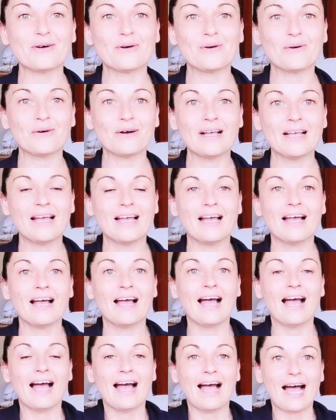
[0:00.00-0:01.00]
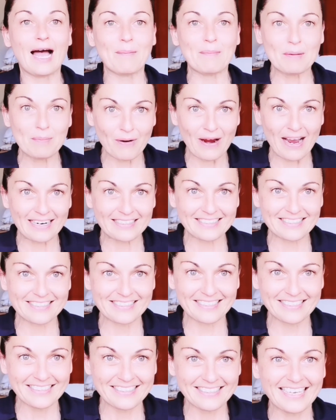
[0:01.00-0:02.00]
So happy
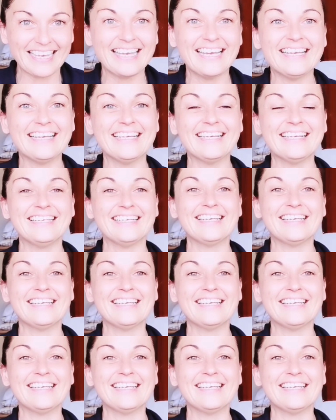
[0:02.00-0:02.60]
practicing.